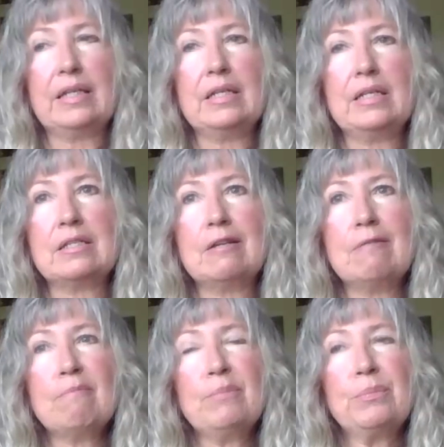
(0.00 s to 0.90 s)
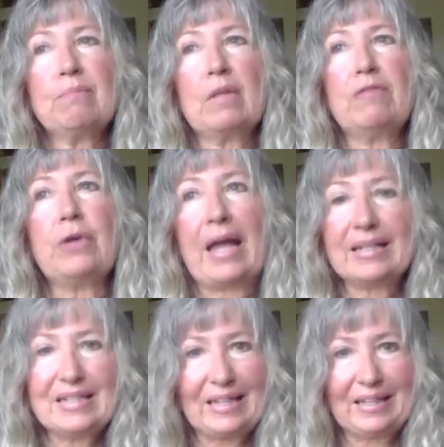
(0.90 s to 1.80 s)
is
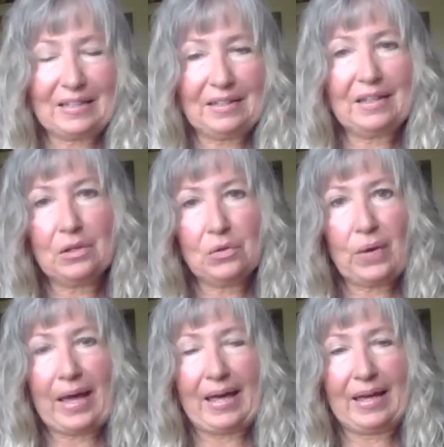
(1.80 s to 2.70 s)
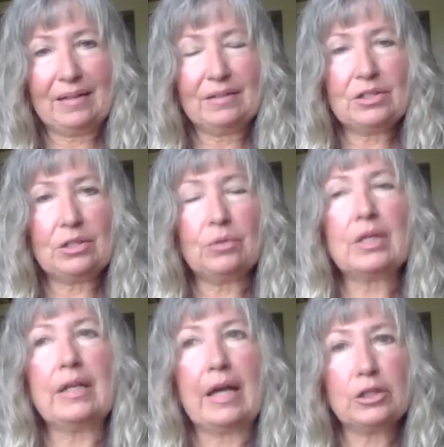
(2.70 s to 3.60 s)
frantic in a way to
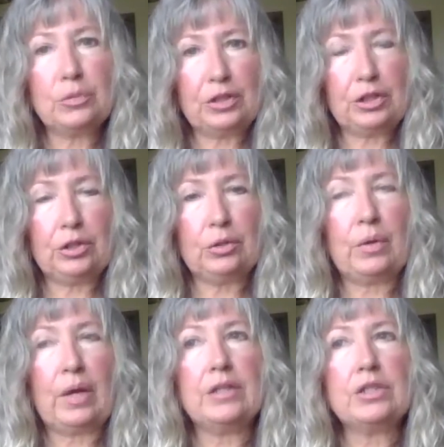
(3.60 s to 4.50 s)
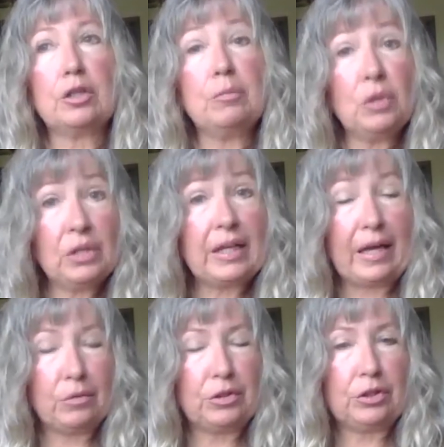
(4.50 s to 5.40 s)
connect with you and to
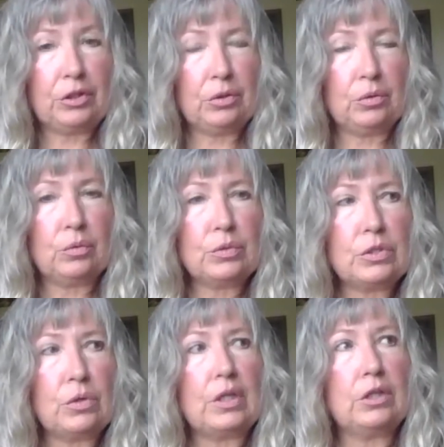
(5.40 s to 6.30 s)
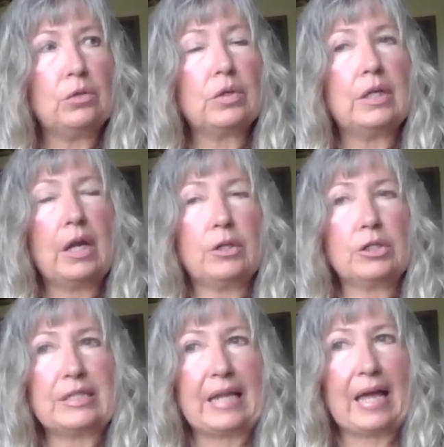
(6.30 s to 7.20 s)
communicate with you so that you can
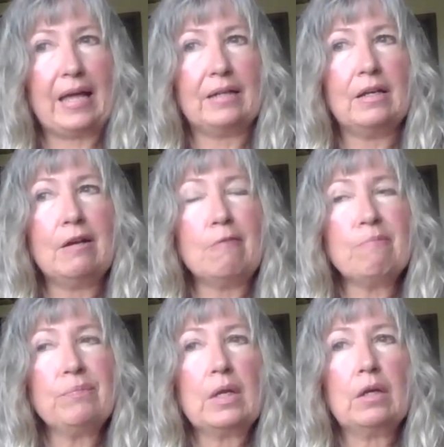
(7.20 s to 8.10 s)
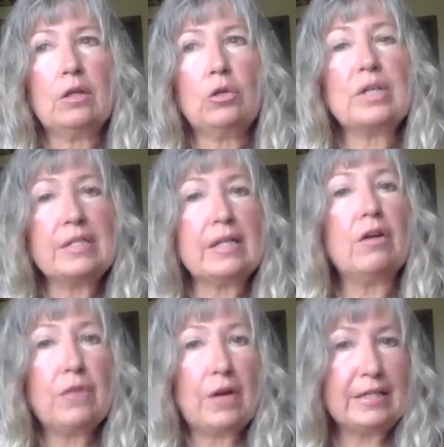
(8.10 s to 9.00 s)
understand
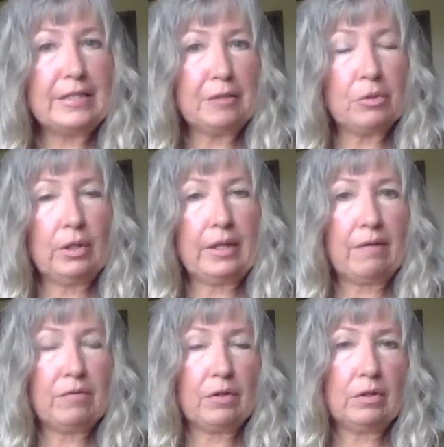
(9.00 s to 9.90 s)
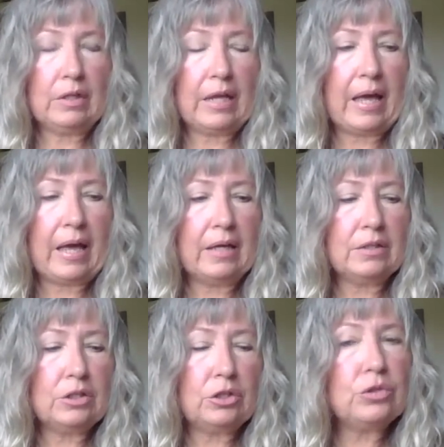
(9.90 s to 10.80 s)
yourself on a deeper level.
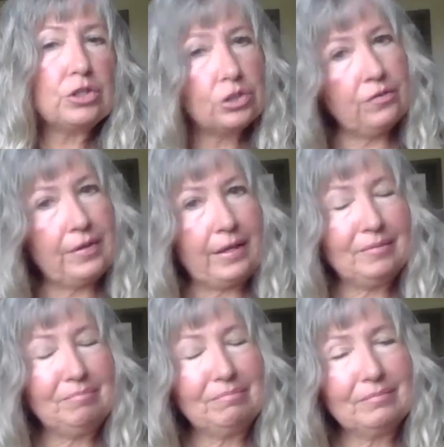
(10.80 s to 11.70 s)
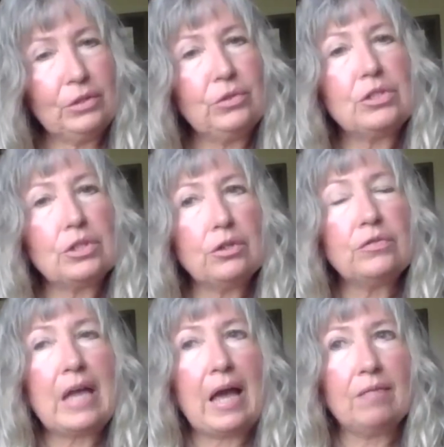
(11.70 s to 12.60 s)
And you deserve it. You
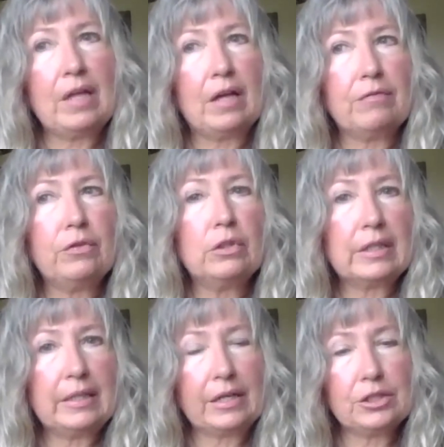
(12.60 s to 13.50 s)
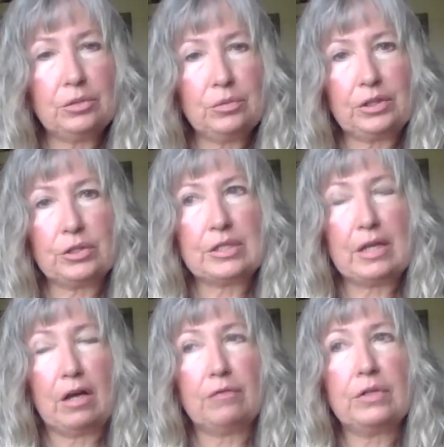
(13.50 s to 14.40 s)
deserve to have that full connection with
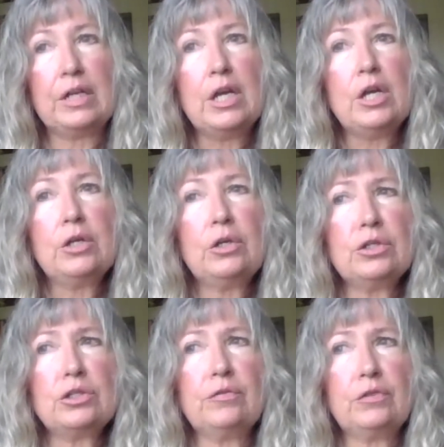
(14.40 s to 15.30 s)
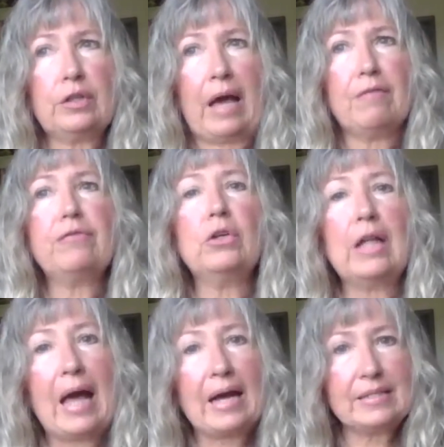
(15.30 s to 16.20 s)
yourself, and you deserve to have
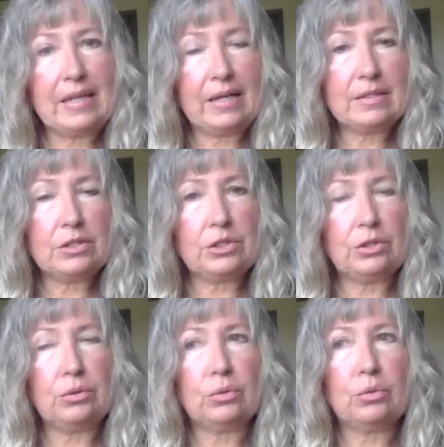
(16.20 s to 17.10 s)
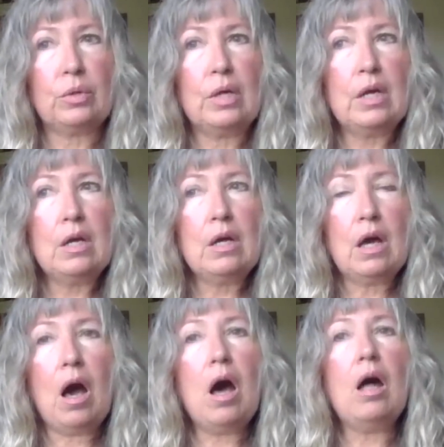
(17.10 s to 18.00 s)
full access to
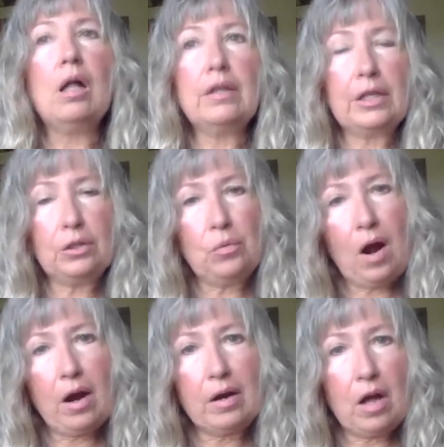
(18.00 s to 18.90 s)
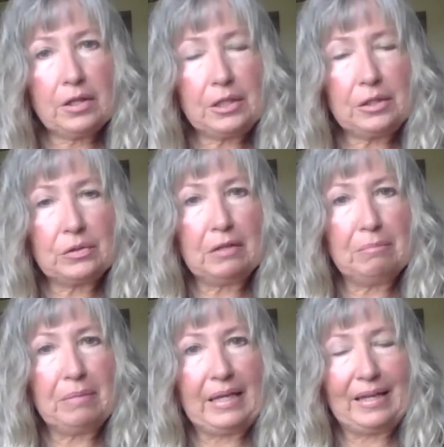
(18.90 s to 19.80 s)
all that you are and all that you
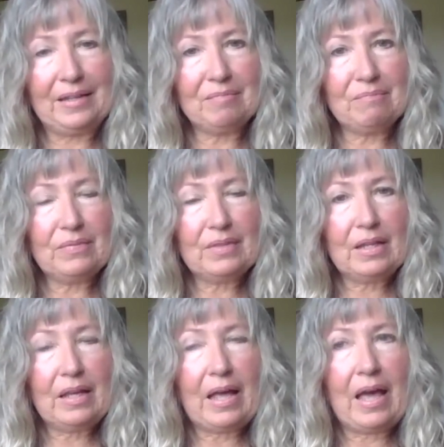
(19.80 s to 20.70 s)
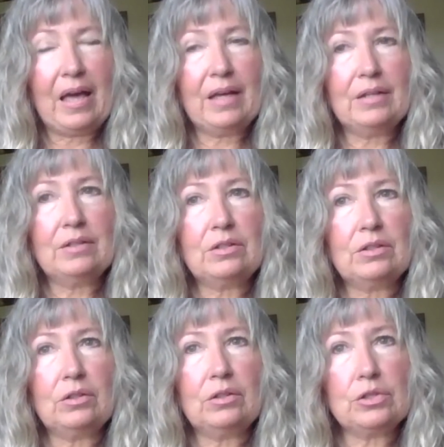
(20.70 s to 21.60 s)
can be. And
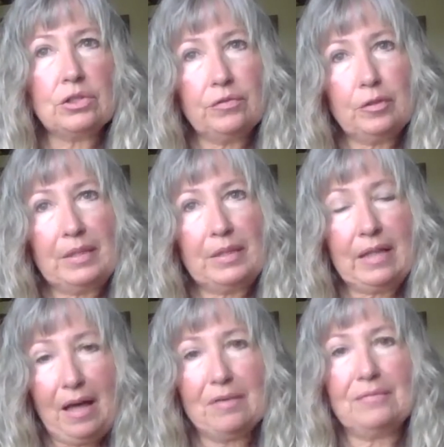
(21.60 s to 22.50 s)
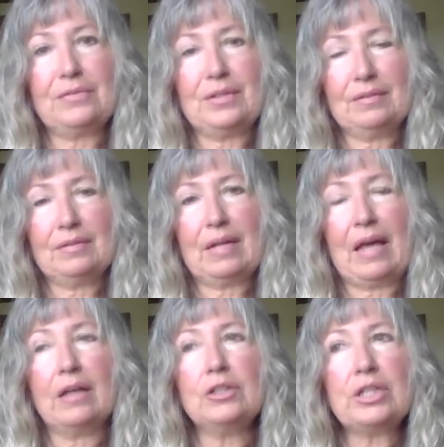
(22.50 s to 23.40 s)
you deserve to be loved
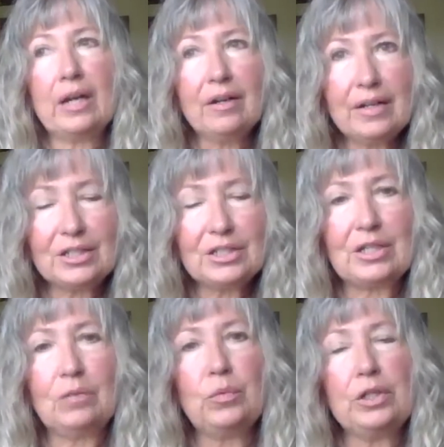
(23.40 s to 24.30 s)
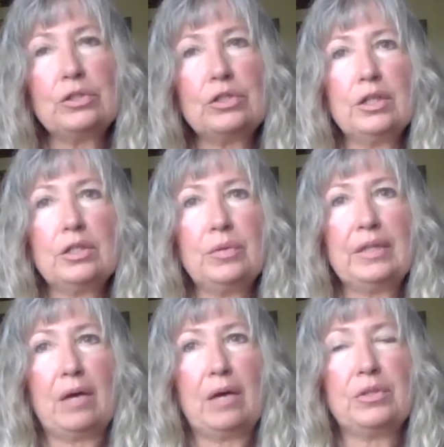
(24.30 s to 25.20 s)
and cherished. And when you start
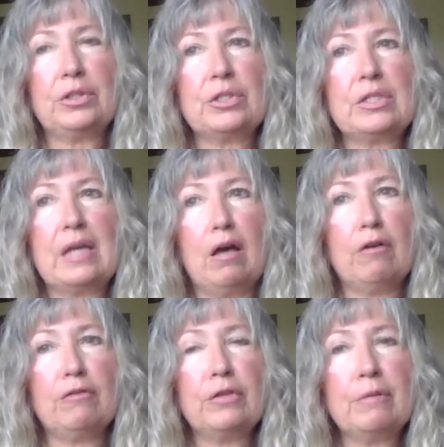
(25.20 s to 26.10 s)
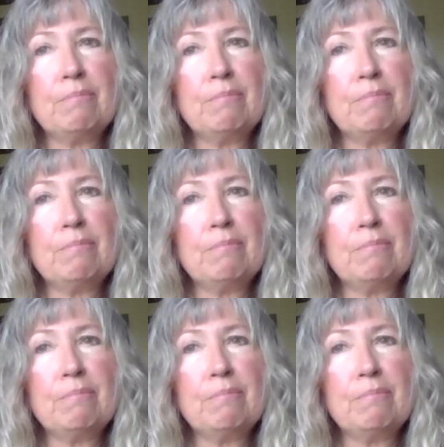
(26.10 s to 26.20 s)
doing that with yourself,